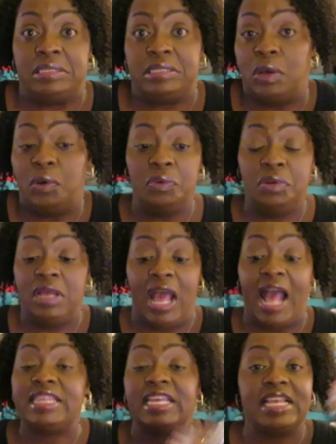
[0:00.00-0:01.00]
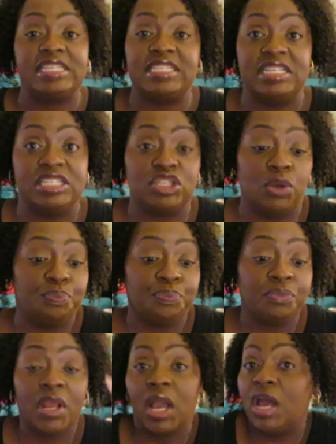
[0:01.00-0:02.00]
So I think that's decent. So
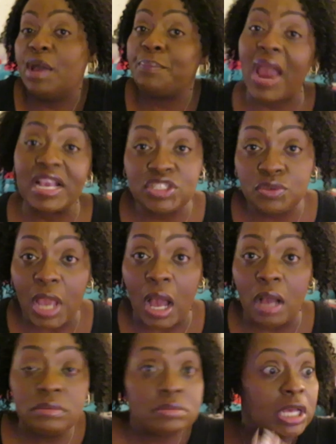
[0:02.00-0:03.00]
good price too, y'all.